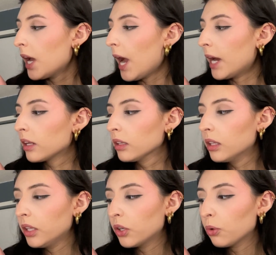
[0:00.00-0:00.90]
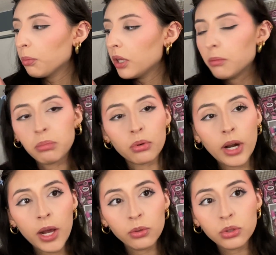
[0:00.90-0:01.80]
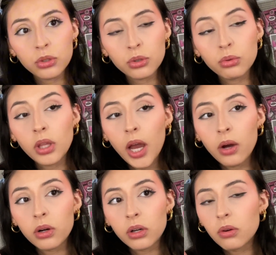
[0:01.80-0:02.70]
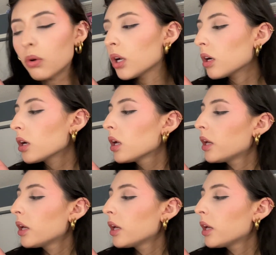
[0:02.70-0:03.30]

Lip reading: add a little bit brown to the outer corner,